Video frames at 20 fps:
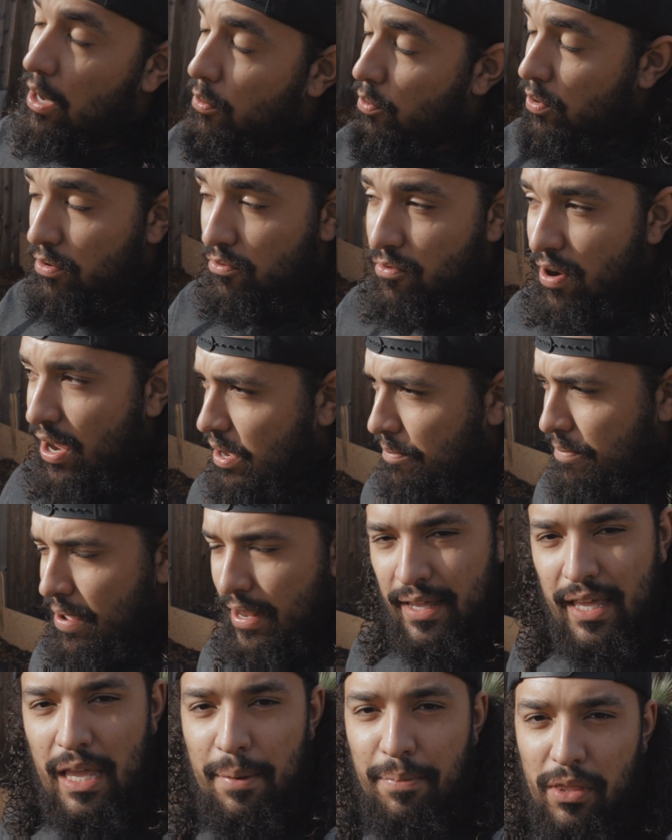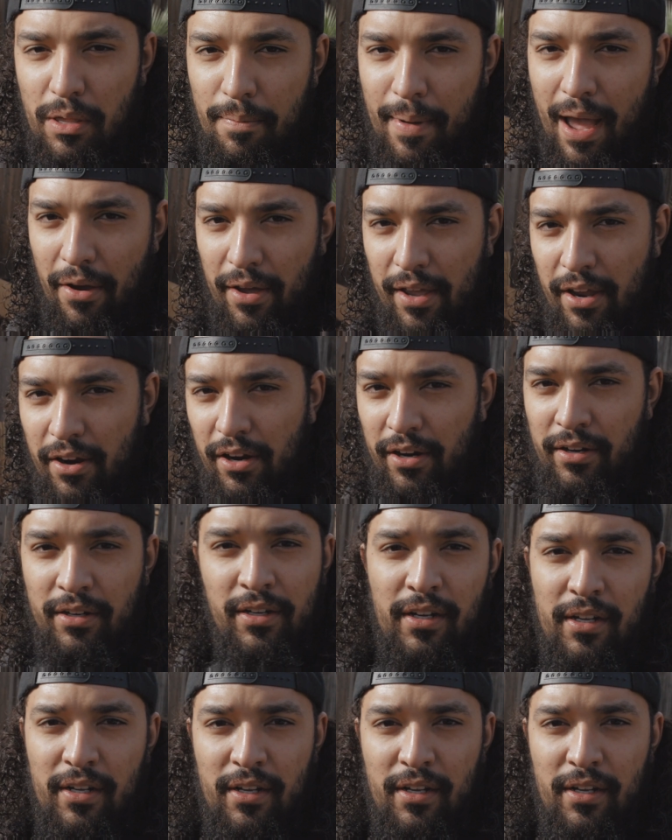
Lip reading: I wouldn't recommend keeping them out here